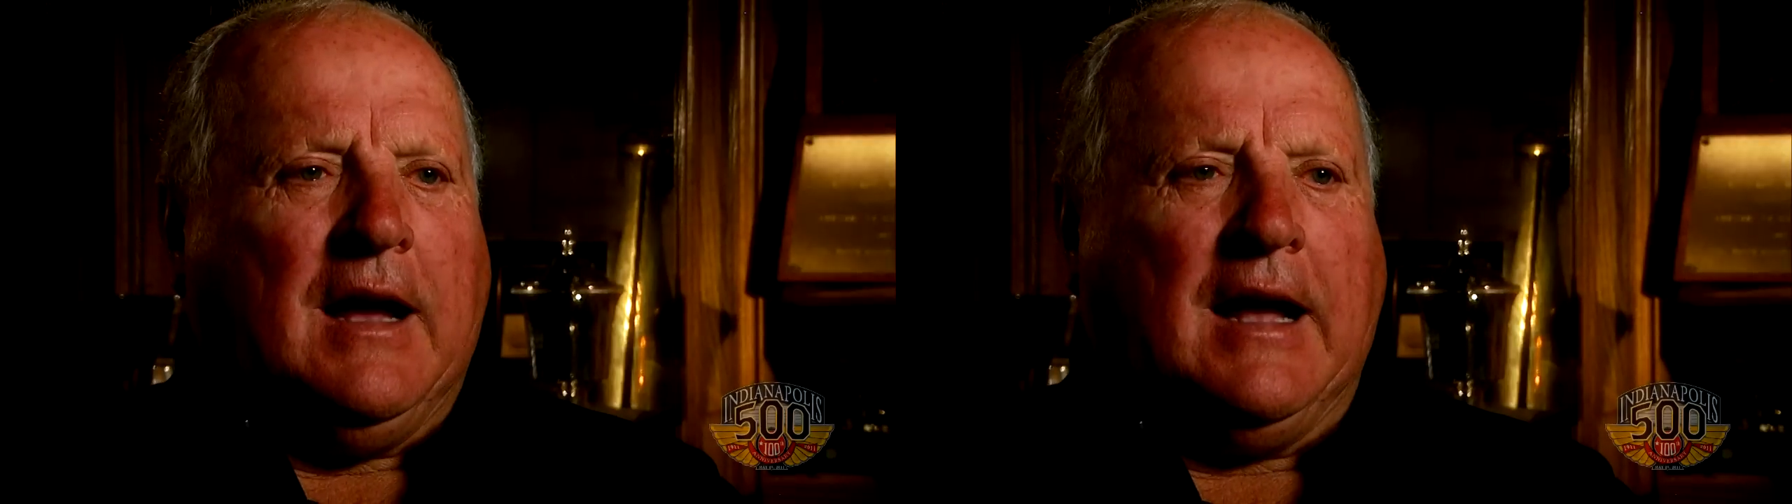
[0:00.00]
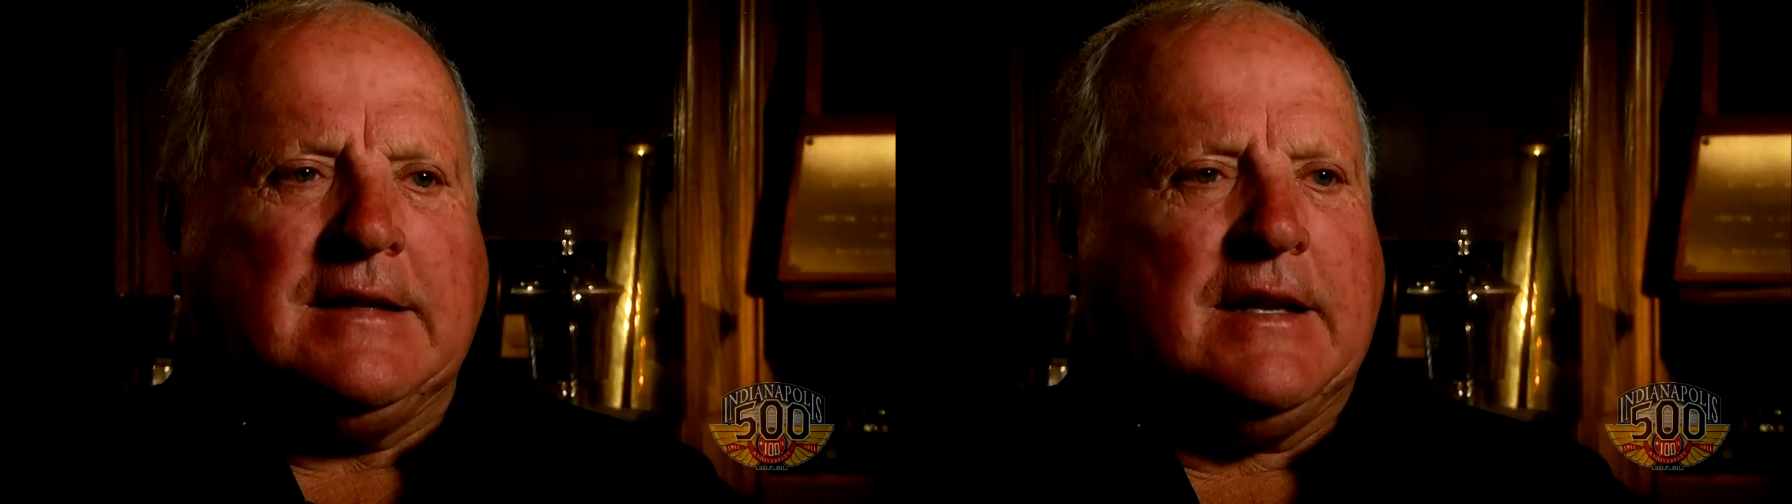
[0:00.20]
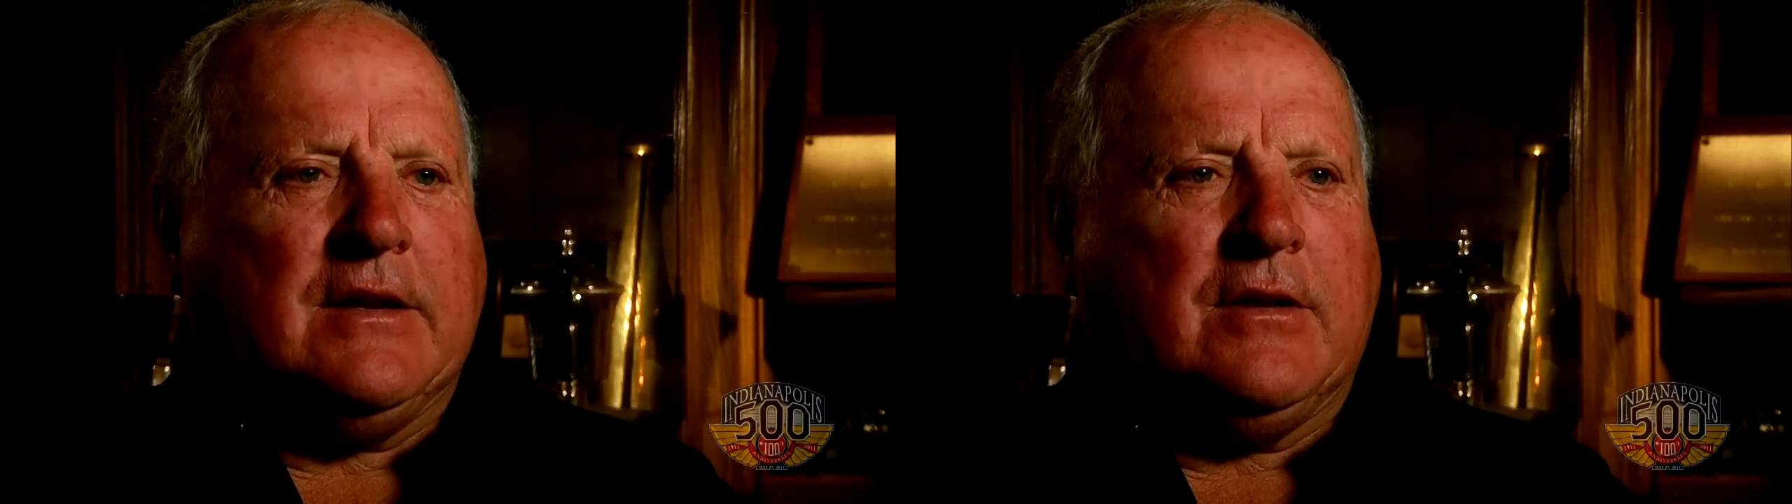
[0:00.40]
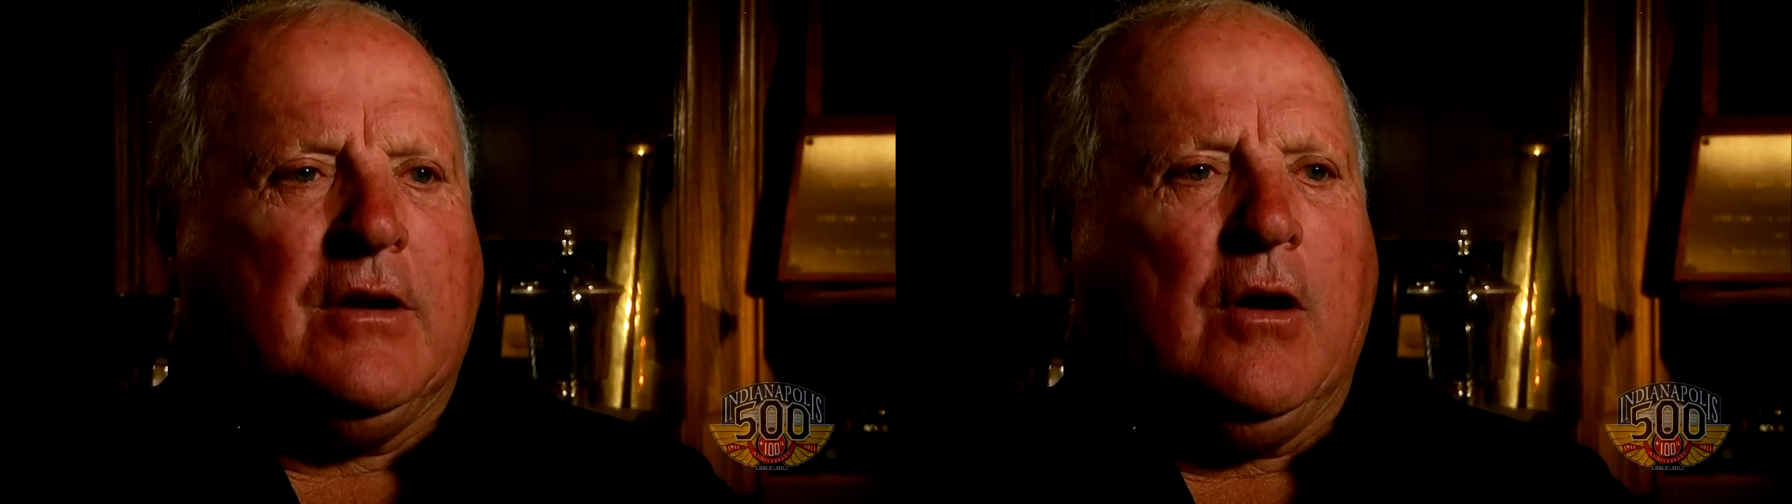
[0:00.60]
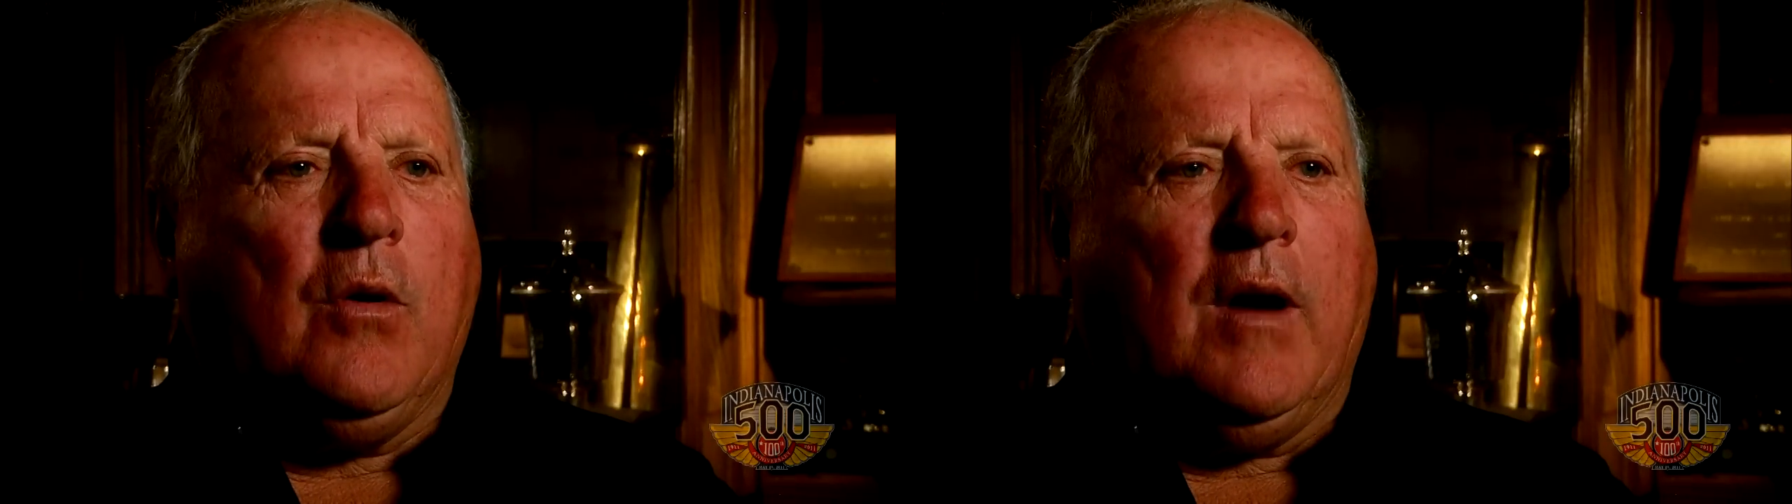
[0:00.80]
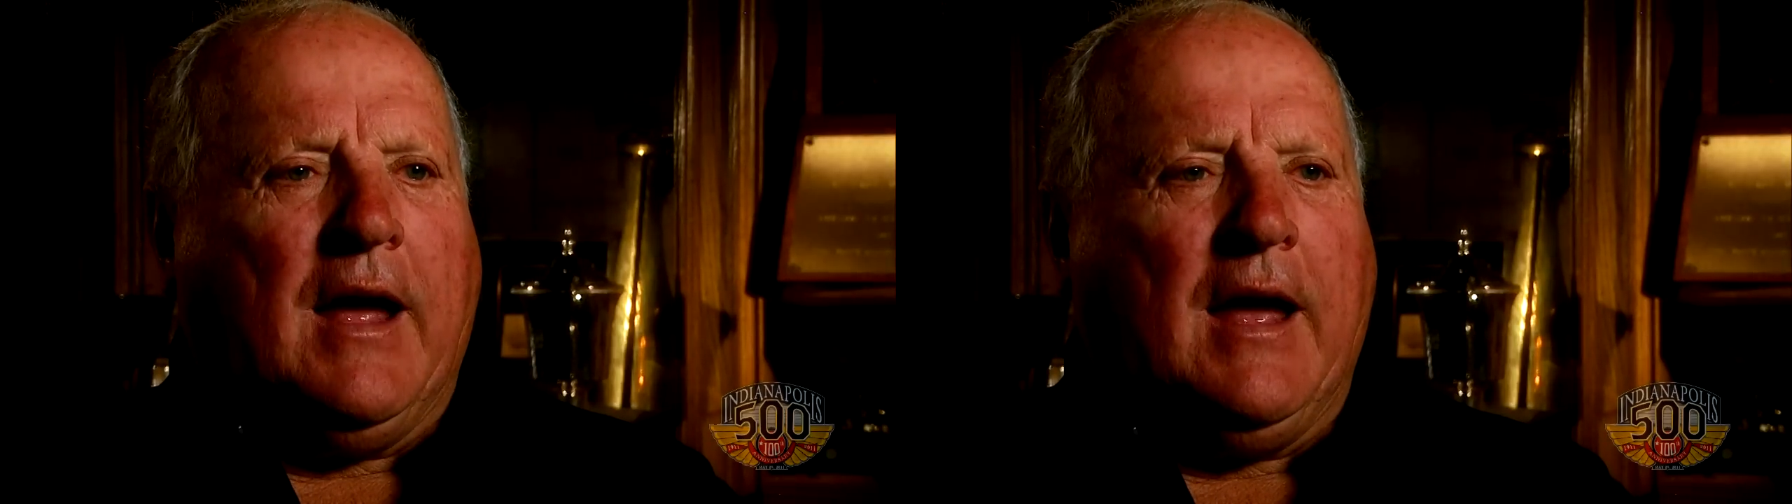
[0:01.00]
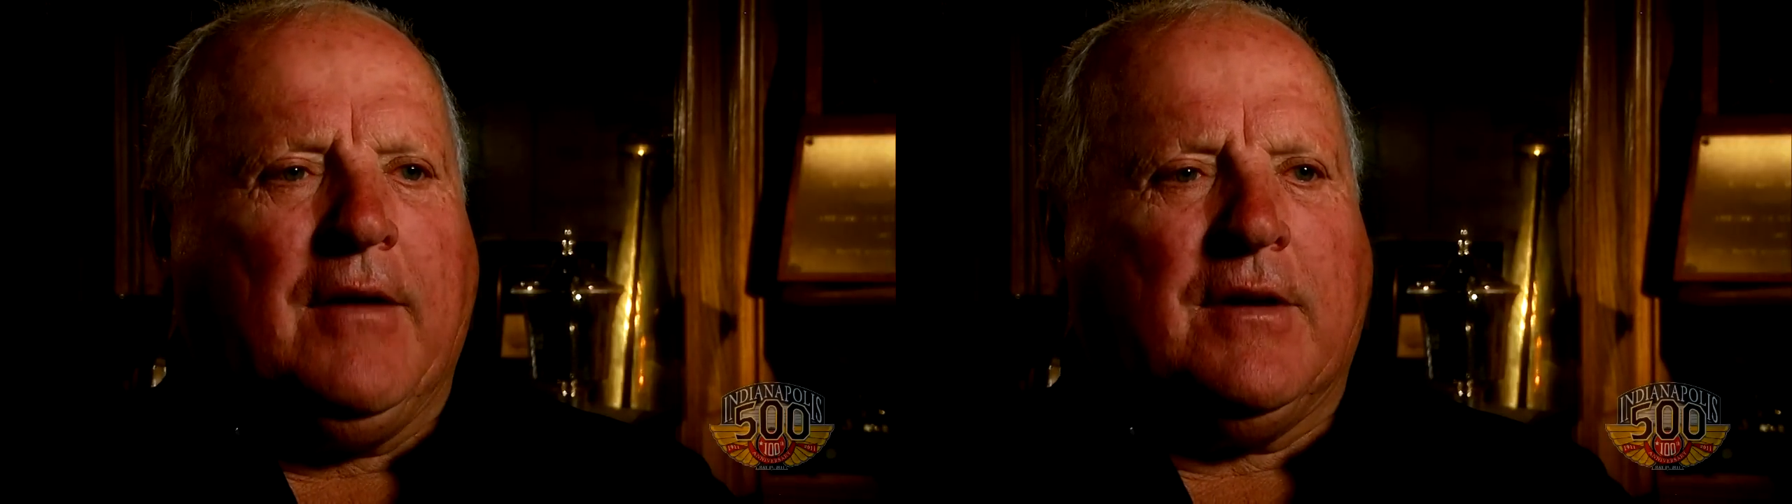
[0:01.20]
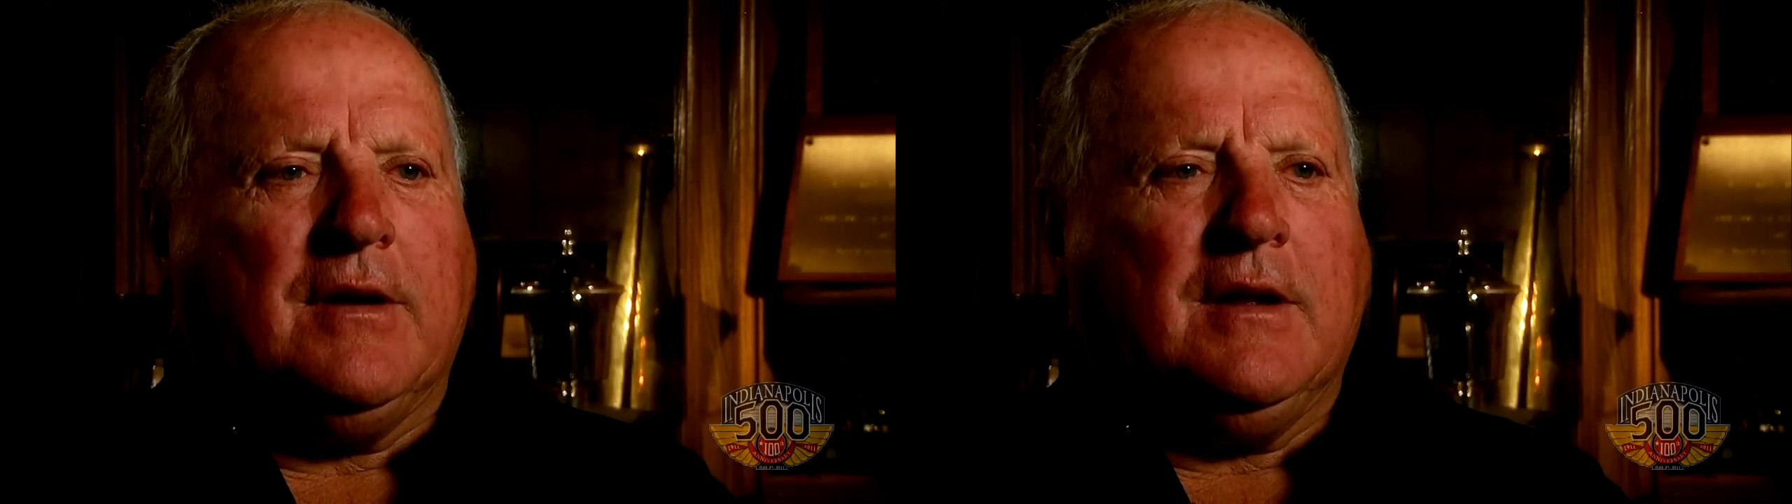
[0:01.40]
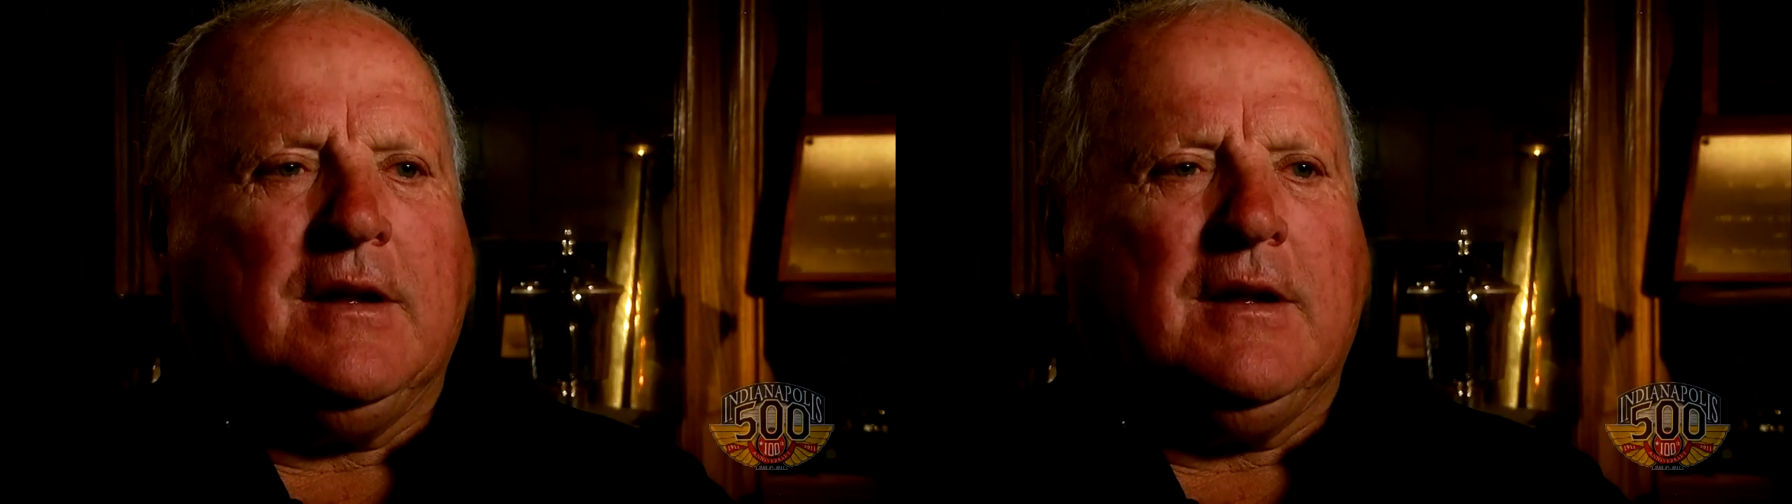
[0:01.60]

I says, no, I haven't.